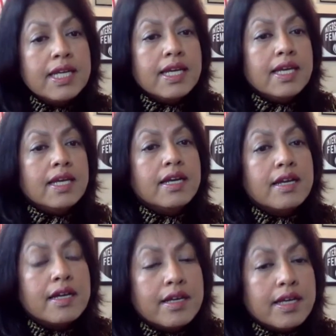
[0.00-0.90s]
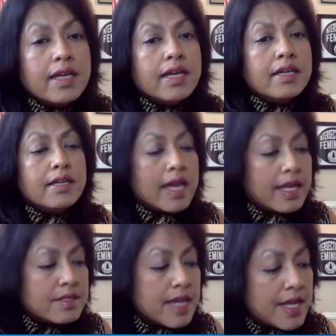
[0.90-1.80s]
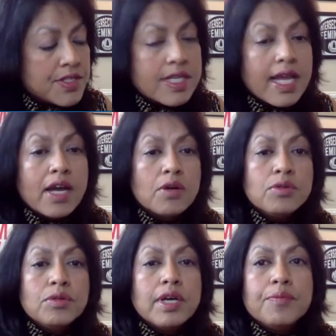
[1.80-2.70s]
as now.